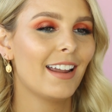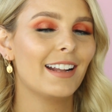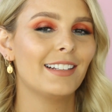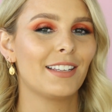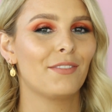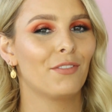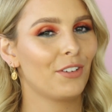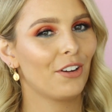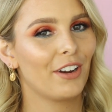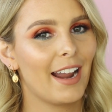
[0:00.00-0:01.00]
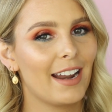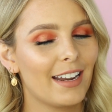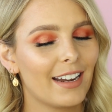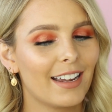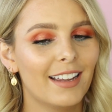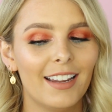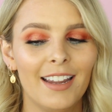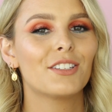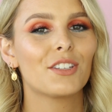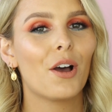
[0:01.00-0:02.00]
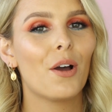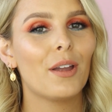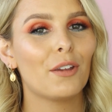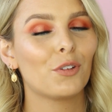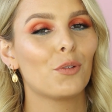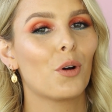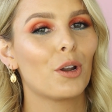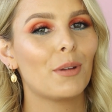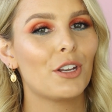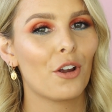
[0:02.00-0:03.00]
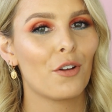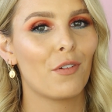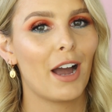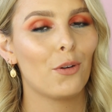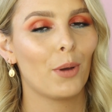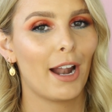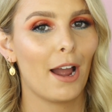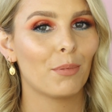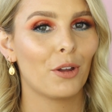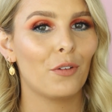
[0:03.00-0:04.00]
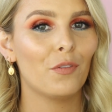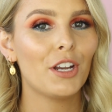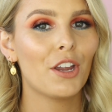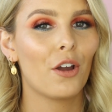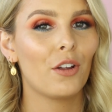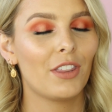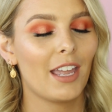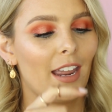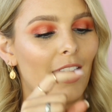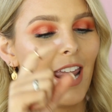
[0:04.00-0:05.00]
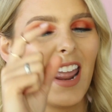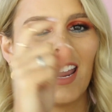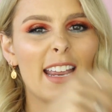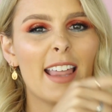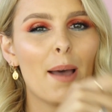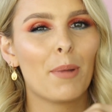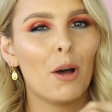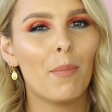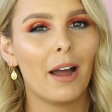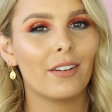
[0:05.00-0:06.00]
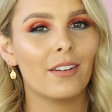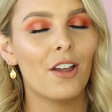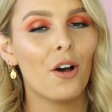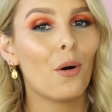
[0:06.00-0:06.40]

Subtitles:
It's infuriating. So if you want to be notified when I upload a video, then hit that bell button.